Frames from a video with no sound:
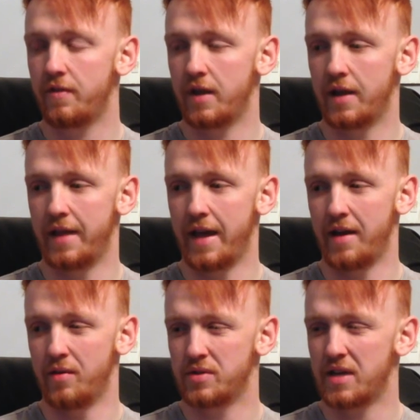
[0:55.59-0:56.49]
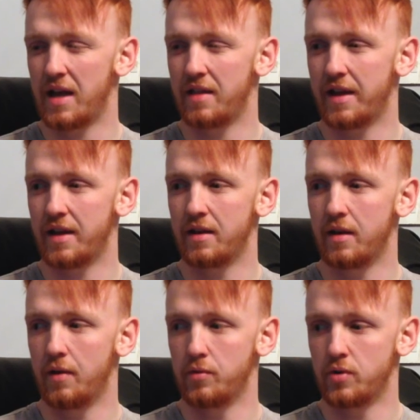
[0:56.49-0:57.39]
And then I was kind of thinking,
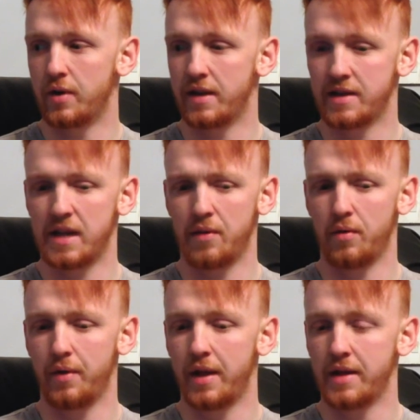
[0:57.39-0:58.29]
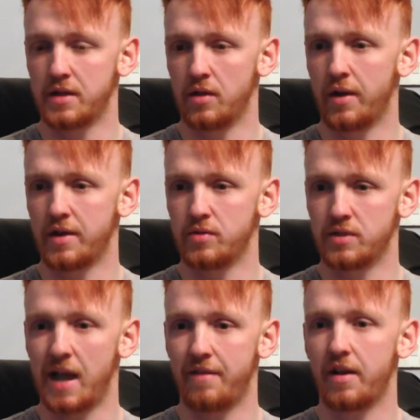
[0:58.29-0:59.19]
it was only the next day we realised, no, like, she was
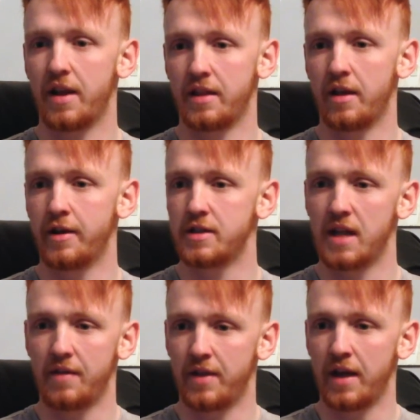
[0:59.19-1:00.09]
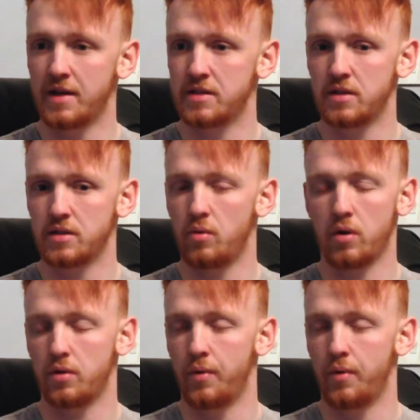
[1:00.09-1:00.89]
definitely in the house, definitely hasn't just walked